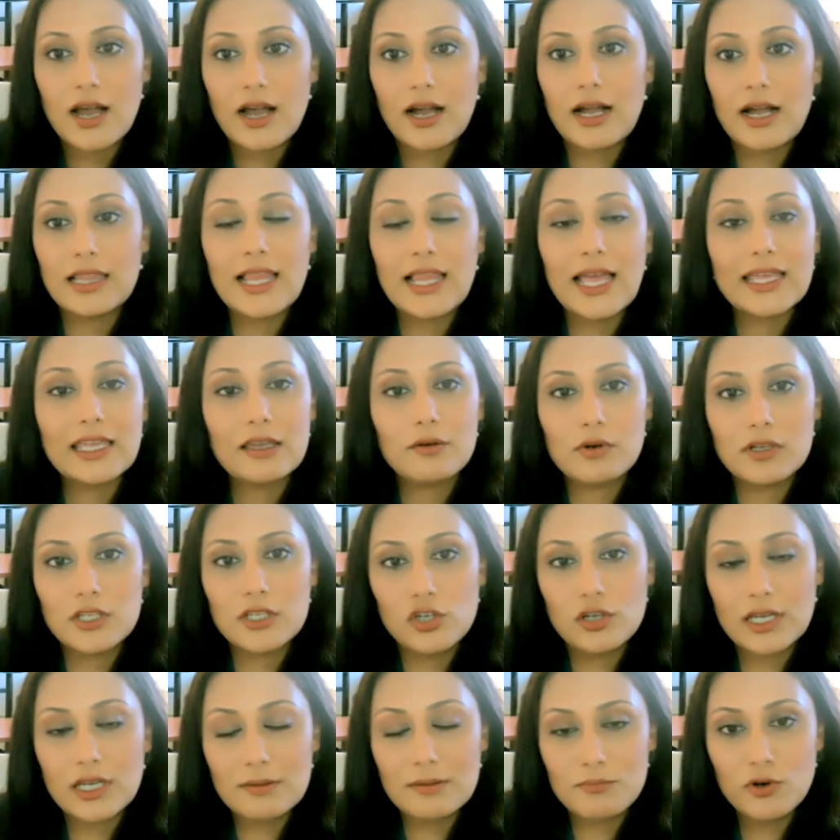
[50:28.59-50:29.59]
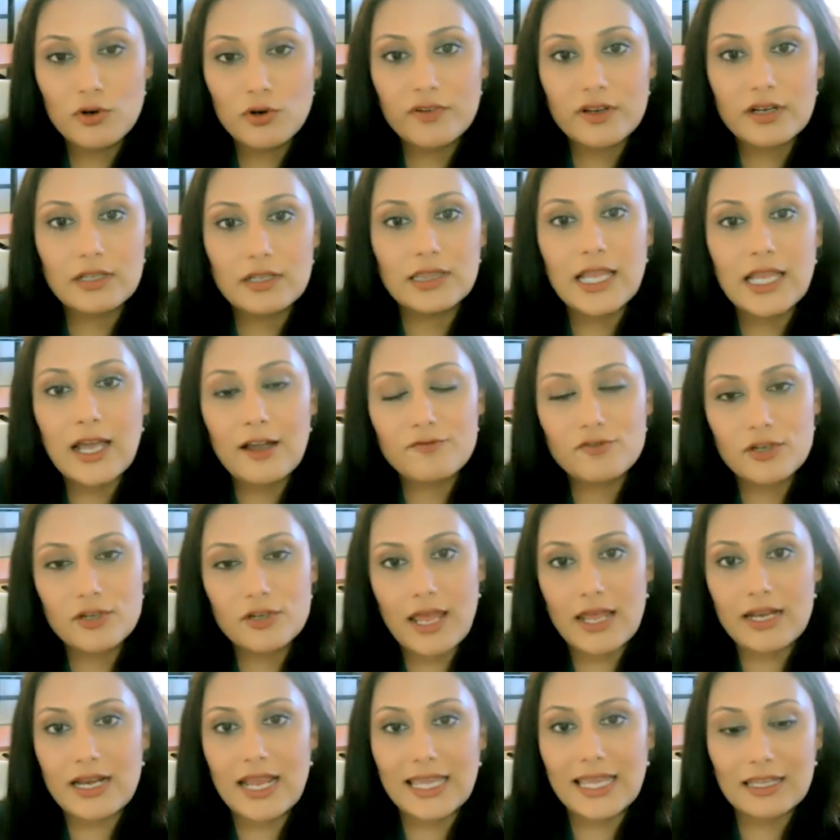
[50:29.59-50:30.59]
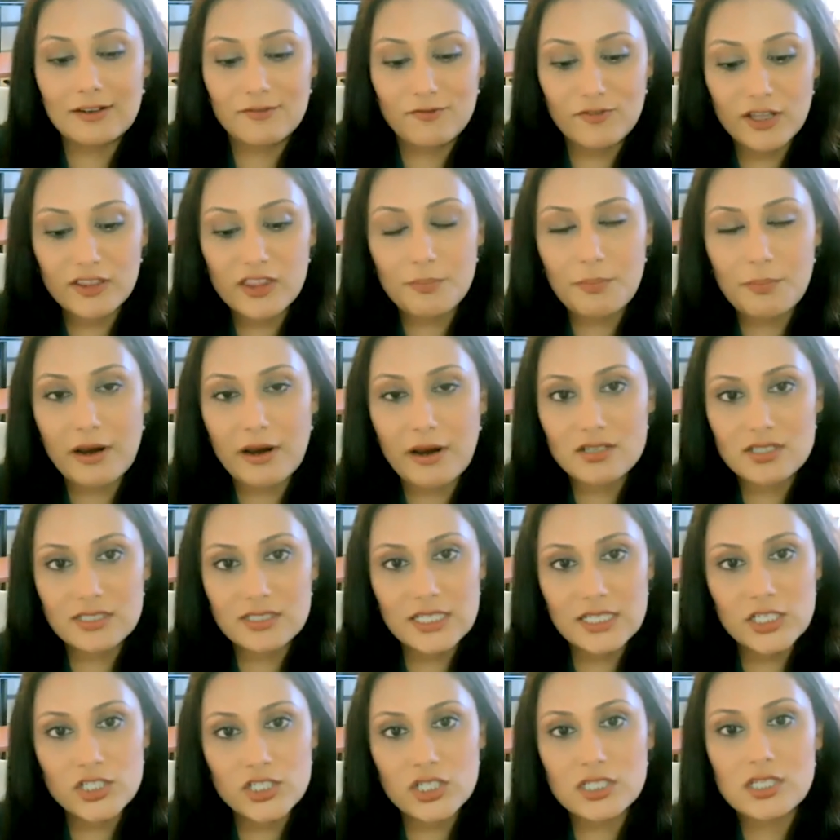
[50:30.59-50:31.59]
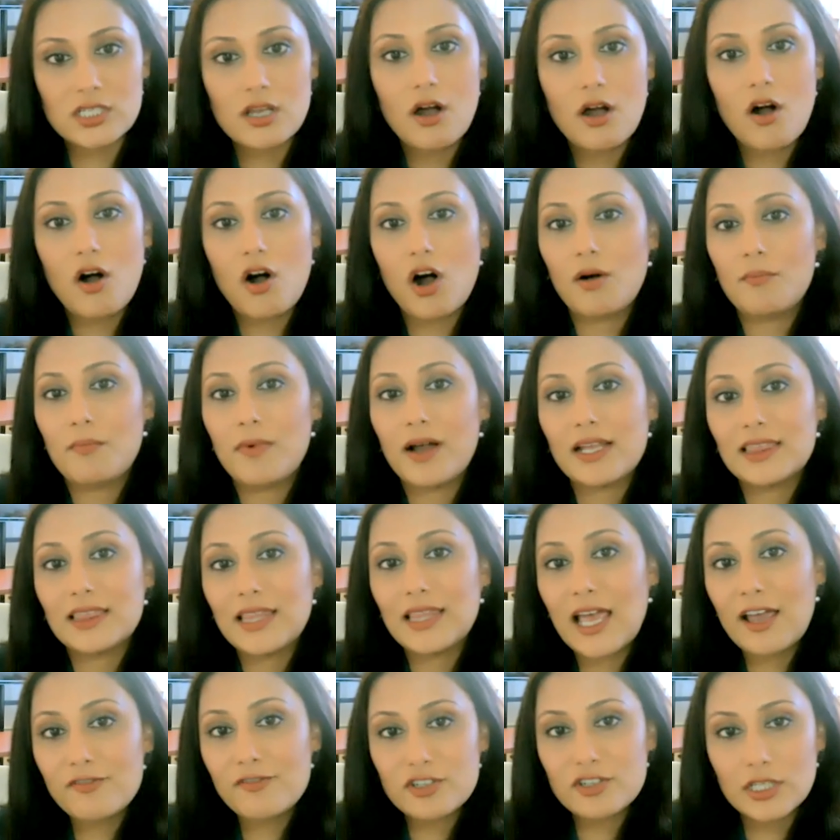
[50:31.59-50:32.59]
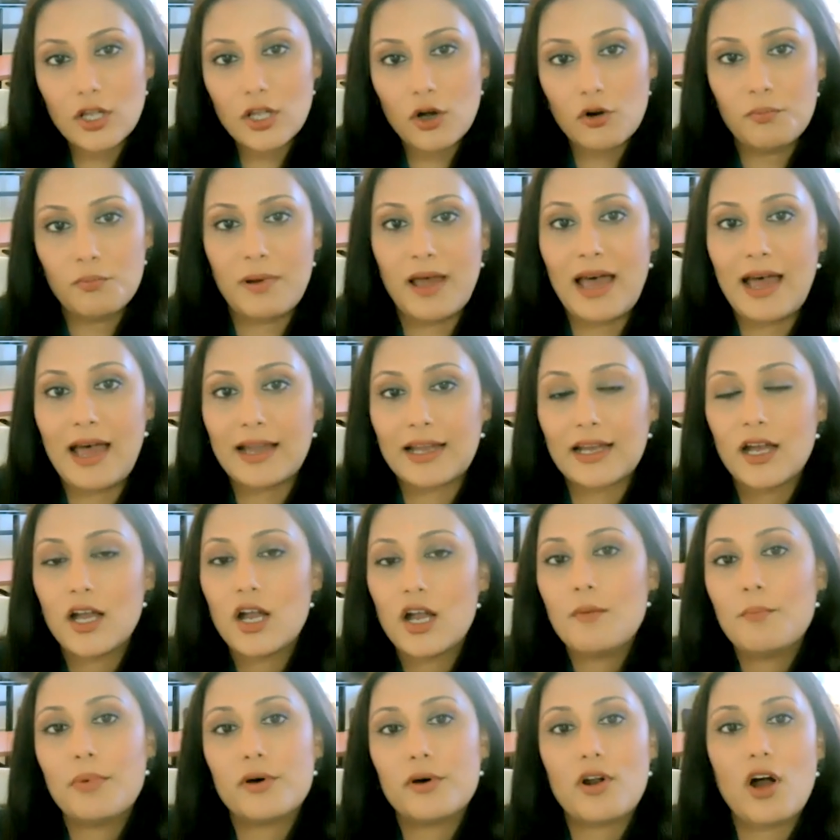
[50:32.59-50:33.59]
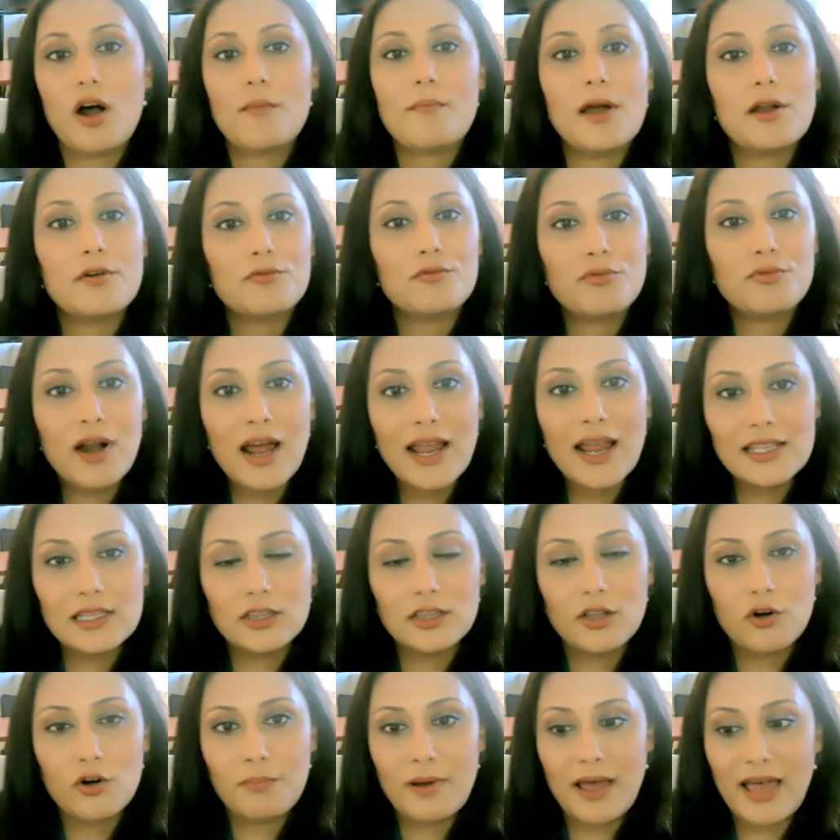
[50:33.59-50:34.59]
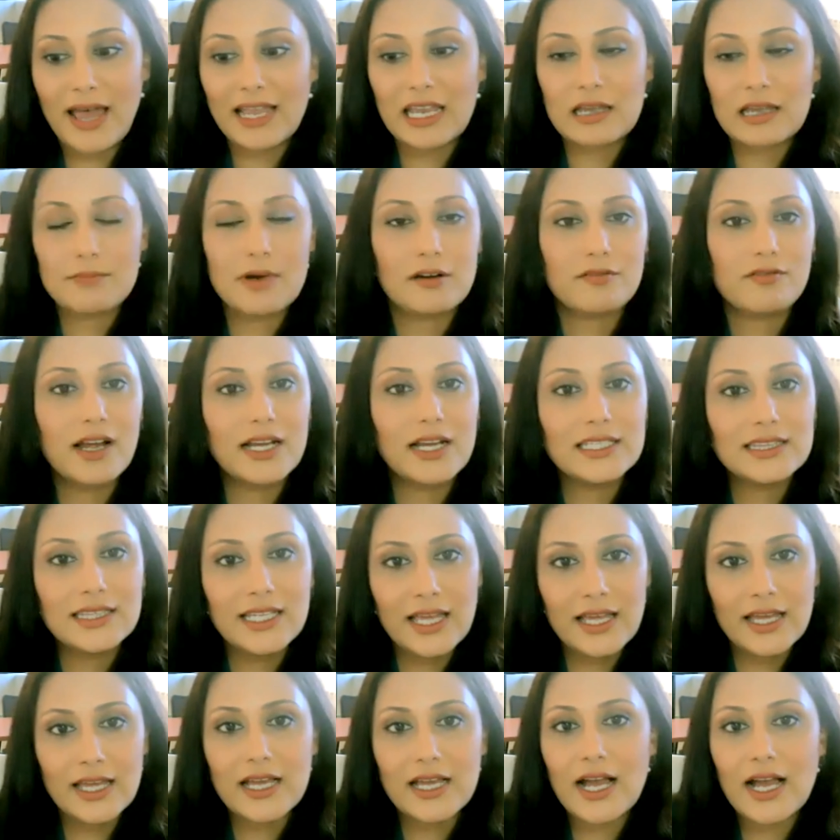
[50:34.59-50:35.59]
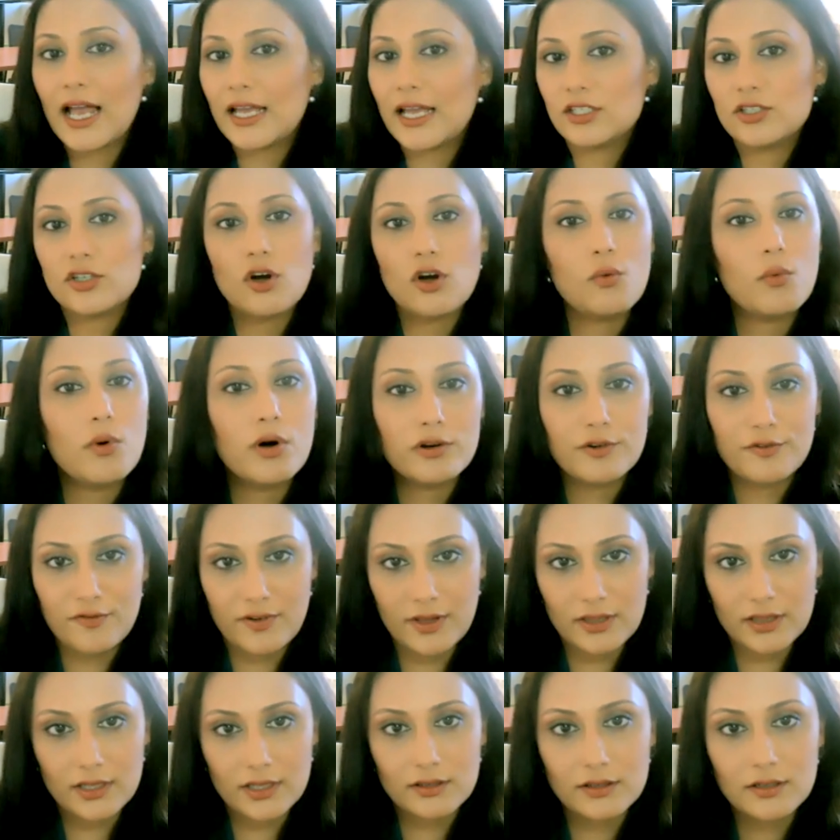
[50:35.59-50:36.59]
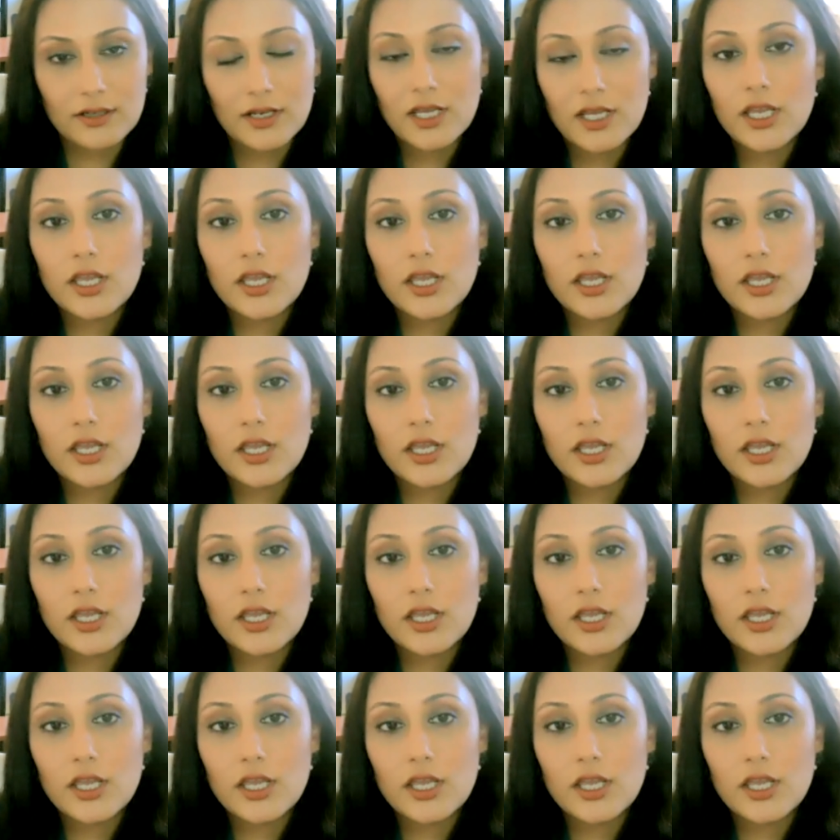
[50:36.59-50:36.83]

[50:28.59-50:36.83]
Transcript: I like it when you can move it left and I can feel the paresthesias on my left low back, but on my right low back and my right leg, I don't want to feel it.